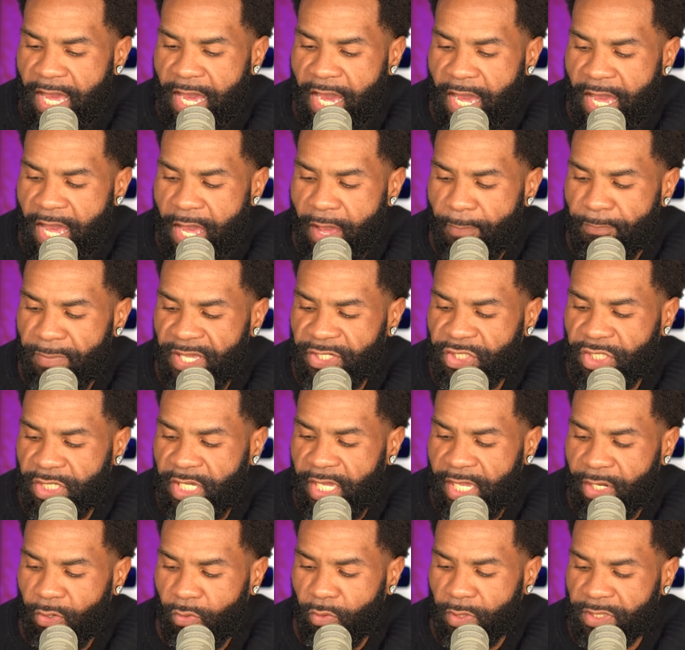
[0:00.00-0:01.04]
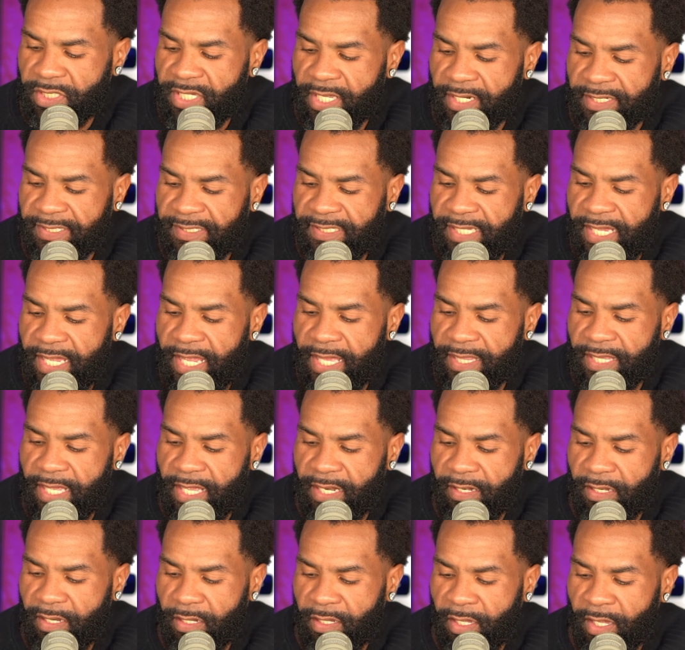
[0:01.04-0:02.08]
Michigan or Tennessee. And then
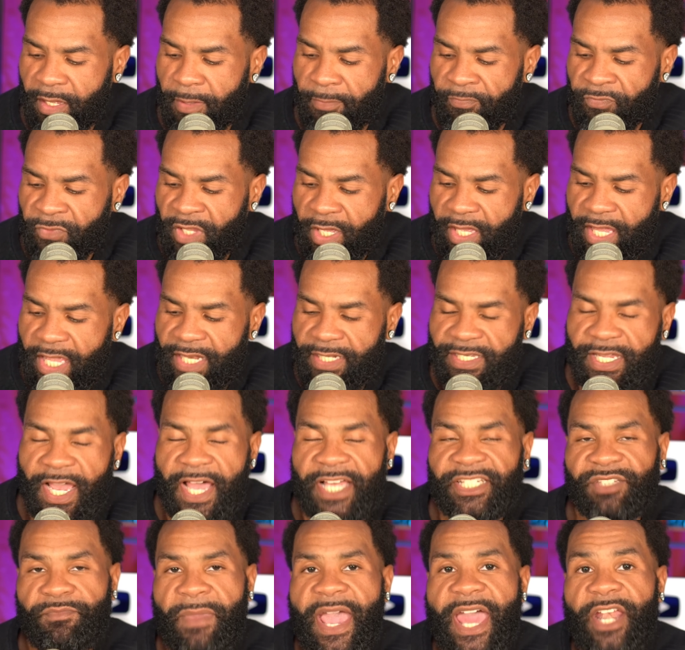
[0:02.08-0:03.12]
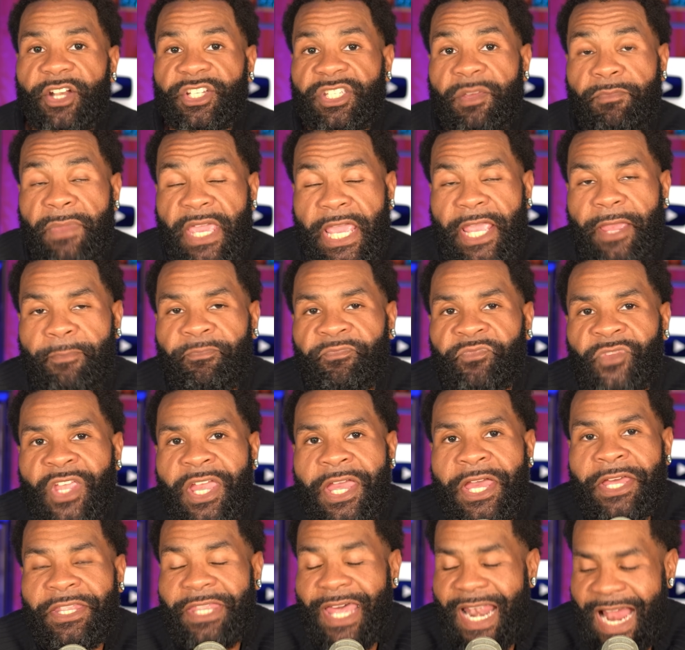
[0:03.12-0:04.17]
it does matter to me
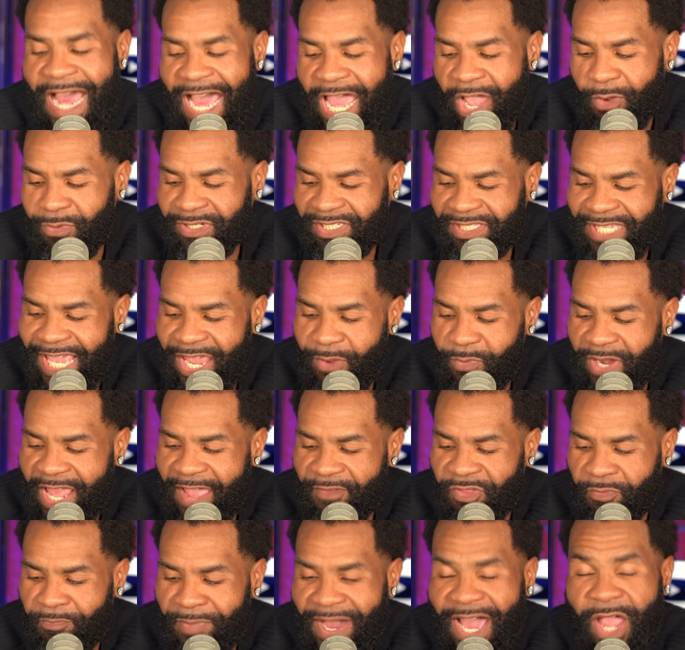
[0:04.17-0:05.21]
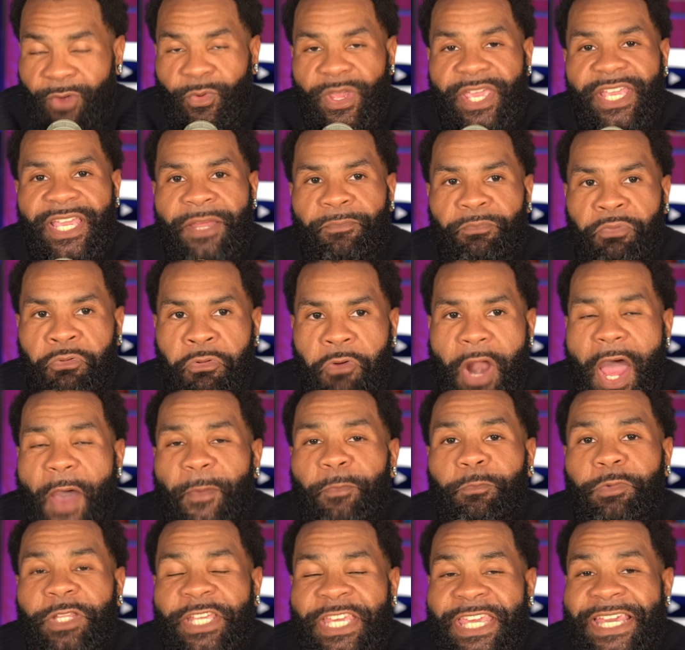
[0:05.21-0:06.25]
that Iowa State would have the bye week and
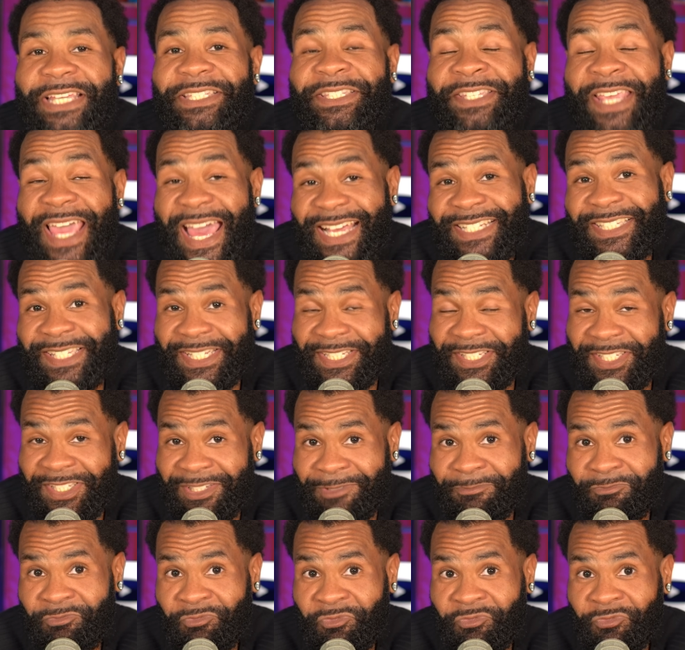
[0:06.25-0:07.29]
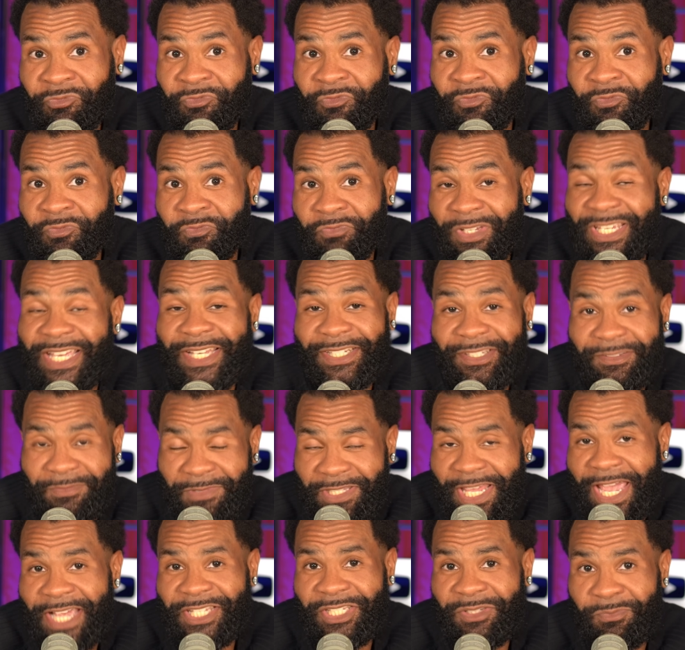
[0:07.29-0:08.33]
probably get Texas, because
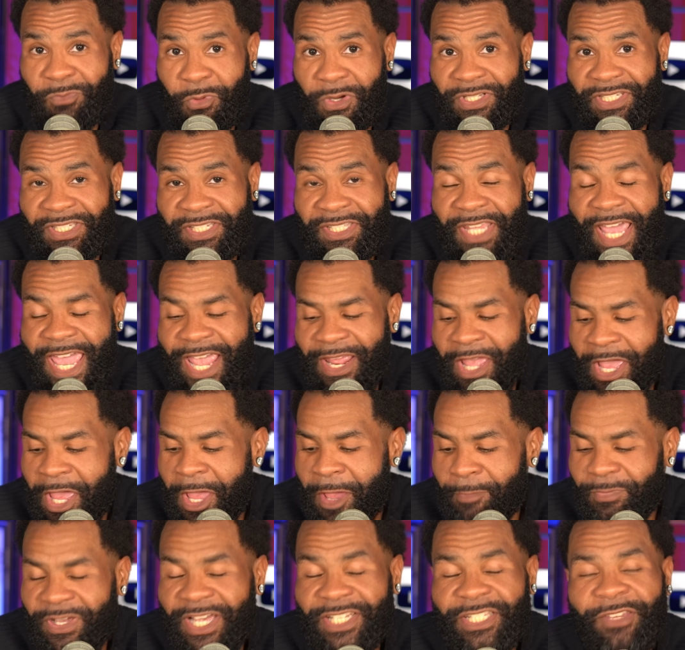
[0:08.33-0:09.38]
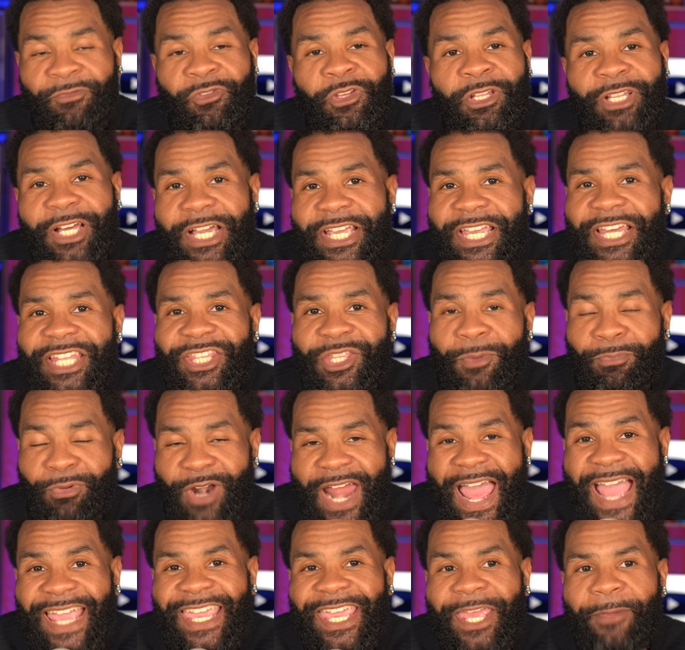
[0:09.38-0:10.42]
Texas, Boise State. Because if you look at the
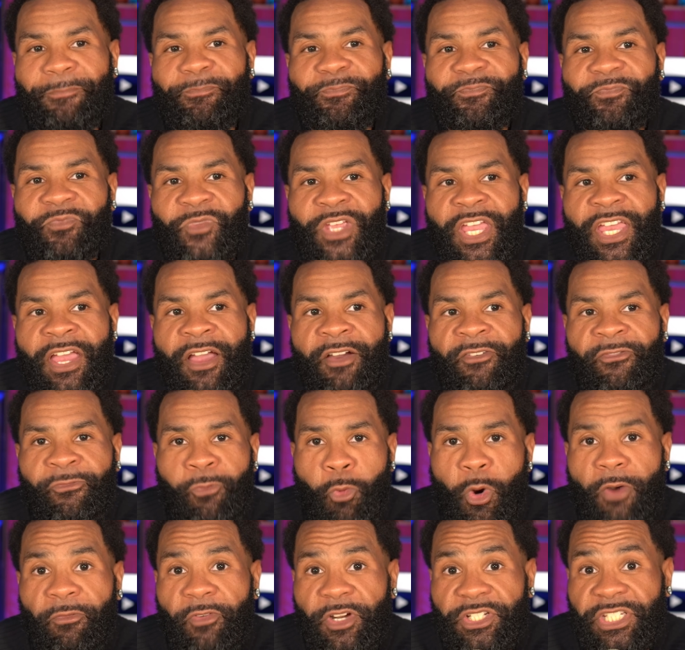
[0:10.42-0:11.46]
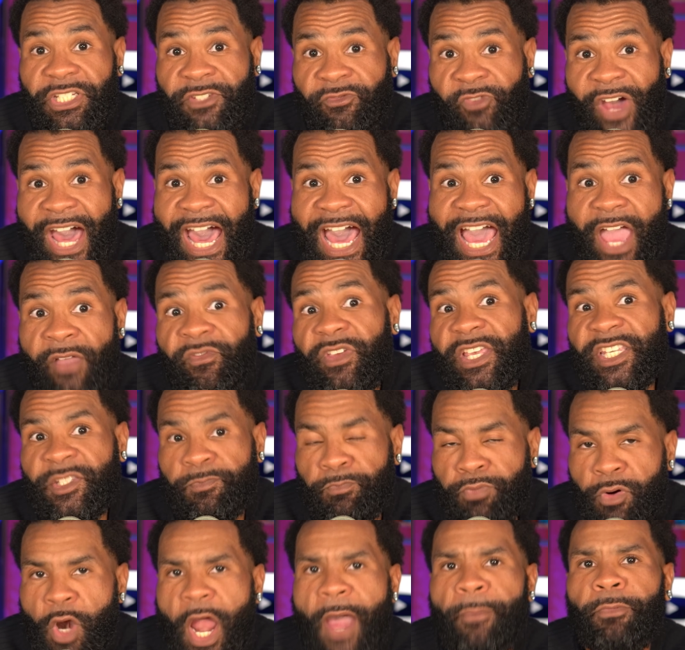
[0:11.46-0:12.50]
bracket, 4 versus 5 is
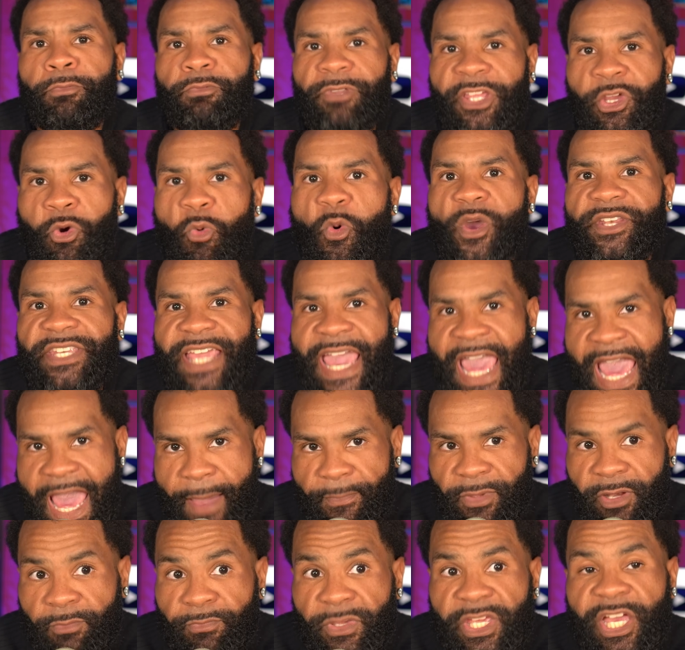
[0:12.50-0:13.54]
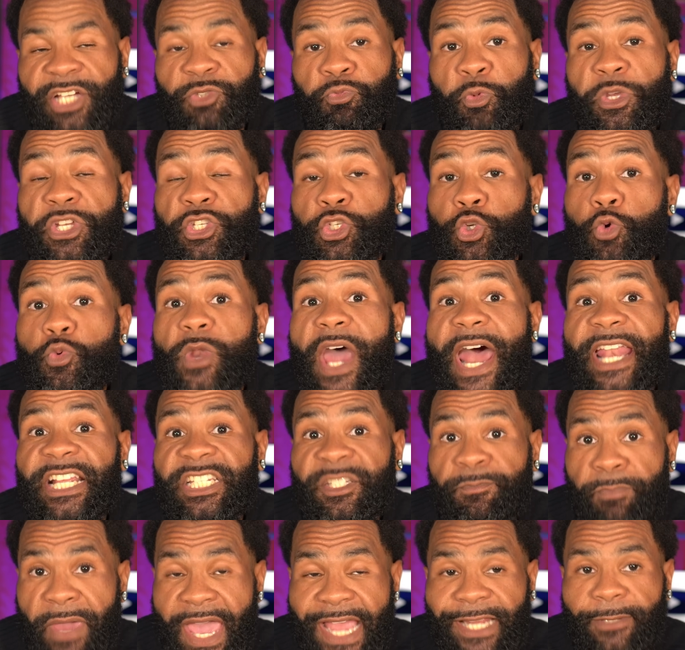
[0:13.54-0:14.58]
probably going to happen, because we do not
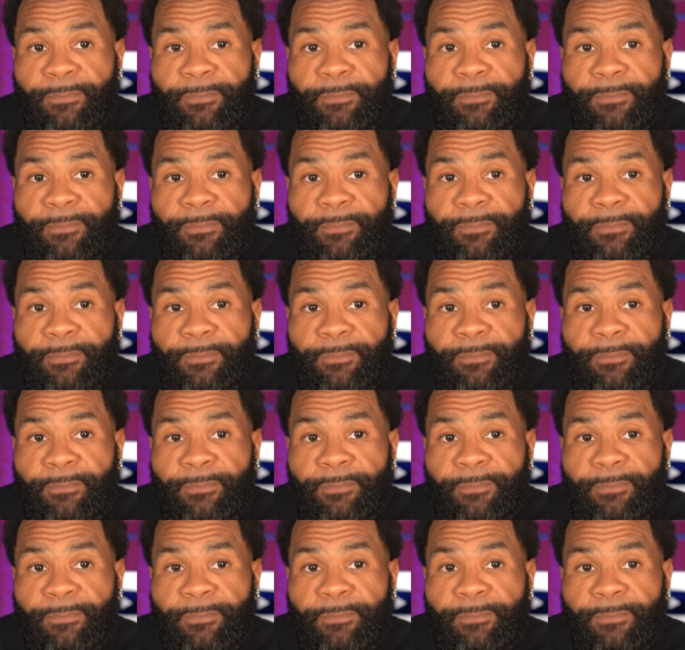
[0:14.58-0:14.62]
expect